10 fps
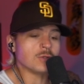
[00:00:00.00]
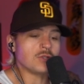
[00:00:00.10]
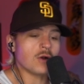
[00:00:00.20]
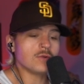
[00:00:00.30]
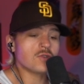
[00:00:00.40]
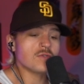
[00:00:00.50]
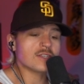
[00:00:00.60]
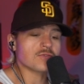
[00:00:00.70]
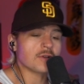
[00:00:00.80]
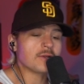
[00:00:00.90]
don't do
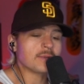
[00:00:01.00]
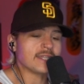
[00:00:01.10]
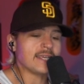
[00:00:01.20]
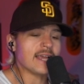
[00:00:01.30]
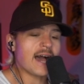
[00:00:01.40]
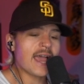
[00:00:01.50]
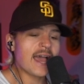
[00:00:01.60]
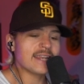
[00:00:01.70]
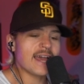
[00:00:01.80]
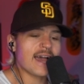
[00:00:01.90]
this frequently. I
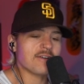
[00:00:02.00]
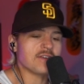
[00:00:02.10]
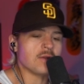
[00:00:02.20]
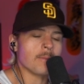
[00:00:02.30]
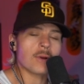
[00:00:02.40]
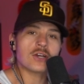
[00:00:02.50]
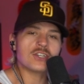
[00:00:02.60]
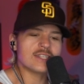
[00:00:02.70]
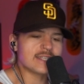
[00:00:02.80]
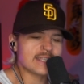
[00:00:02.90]
had to have an
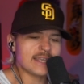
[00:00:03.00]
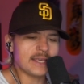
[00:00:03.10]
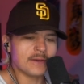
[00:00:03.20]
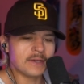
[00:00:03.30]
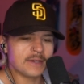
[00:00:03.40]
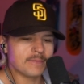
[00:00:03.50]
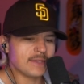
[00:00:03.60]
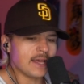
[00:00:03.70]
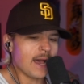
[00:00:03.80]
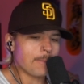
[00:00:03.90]
emergency
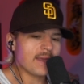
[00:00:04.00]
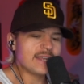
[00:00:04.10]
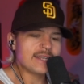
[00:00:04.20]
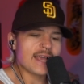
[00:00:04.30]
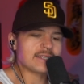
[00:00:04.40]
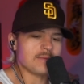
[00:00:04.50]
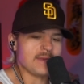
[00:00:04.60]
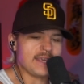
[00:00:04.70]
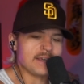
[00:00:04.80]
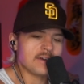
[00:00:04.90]

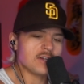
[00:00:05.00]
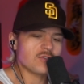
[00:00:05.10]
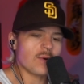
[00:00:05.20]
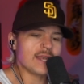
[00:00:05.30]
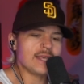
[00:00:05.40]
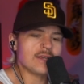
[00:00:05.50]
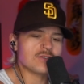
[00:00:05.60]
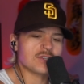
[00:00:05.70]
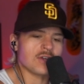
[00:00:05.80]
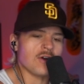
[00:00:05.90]
appendectomy 20
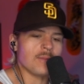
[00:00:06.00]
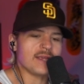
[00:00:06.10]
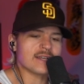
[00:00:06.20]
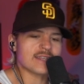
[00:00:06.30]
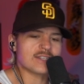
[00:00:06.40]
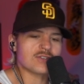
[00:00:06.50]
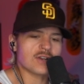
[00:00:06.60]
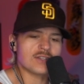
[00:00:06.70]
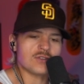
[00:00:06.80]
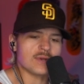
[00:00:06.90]
years ago because I
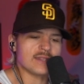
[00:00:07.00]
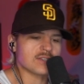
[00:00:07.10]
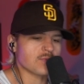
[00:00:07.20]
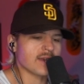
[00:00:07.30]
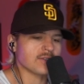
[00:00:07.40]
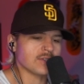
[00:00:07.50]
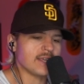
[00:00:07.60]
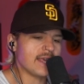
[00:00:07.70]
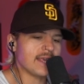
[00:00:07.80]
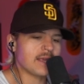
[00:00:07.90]
started doing this
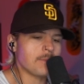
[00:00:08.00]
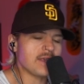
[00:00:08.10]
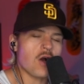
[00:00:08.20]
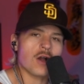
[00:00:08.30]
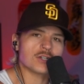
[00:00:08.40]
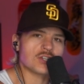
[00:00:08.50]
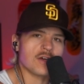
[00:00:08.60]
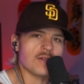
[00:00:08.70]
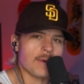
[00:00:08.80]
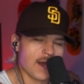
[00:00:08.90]
regularly. It can be harsh
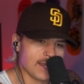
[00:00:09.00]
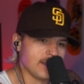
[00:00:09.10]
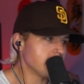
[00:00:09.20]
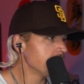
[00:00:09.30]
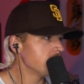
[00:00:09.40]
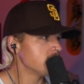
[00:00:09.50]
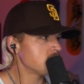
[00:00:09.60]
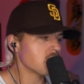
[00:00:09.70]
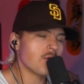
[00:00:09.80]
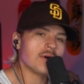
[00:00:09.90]
on the body.
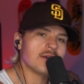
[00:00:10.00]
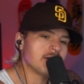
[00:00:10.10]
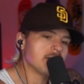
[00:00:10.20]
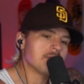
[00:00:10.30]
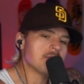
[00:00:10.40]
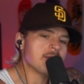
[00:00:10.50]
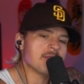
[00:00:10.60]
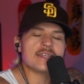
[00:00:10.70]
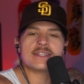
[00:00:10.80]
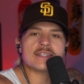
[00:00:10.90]
So
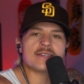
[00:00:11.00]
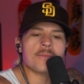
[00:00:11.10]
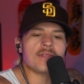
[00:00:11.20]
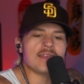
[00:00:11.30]
this is something